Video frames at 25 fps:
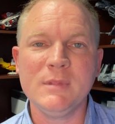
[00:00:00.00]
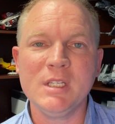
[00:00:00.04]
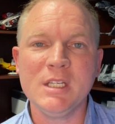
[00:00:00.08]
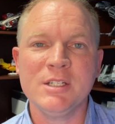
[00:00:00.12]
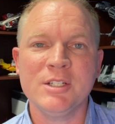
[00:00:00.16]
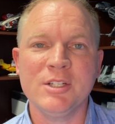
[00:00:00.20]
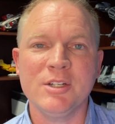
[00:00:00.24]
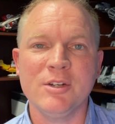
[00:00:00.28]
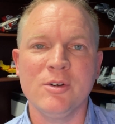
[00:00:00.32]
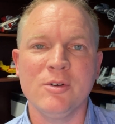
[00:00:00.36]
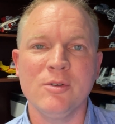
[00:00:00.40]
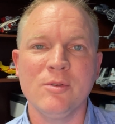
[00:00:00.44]

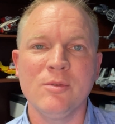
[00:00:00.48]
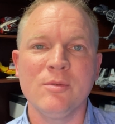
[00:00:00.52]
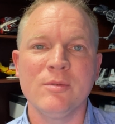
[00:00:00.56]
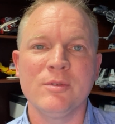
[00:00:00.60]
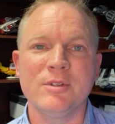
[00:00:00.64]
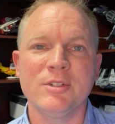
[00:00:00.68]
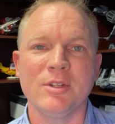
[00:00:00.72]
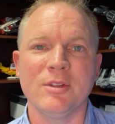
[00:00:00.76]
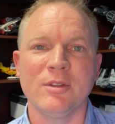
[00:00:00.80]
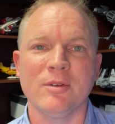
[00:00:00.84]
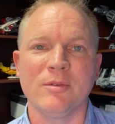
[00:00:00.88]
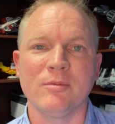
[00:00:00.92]
So
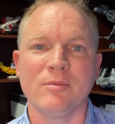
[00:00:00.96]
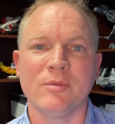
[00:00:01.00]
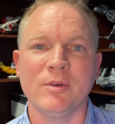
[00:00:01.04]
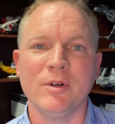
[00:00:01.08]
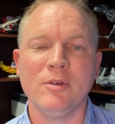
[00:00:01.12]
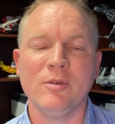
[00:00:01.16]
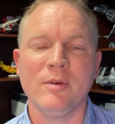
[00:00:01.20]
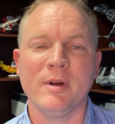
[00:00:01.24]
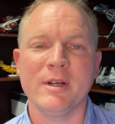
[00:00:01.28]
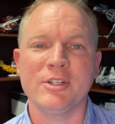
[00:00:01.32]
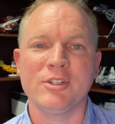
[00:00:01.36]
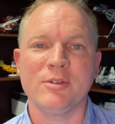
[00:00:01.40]
the real
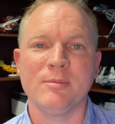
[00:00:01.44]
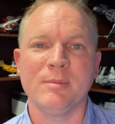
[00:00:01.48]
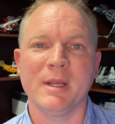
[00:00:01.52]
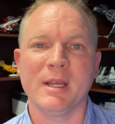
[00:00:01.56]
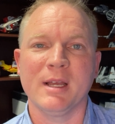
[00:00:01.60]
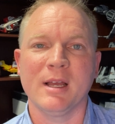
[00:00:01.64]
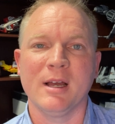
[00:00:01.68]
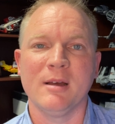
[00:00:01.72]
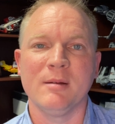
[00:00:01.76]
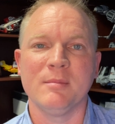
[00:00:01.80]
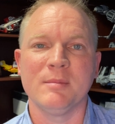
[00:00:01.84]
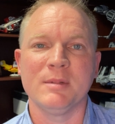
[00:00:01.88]
question
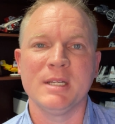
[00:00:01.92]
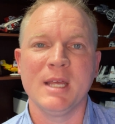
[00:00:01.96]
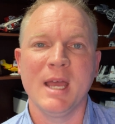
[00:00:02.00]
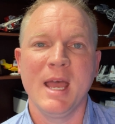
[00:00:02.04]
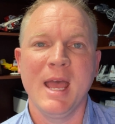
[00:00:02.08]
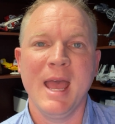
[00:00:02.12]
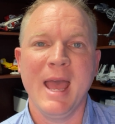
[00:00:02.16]
becomes,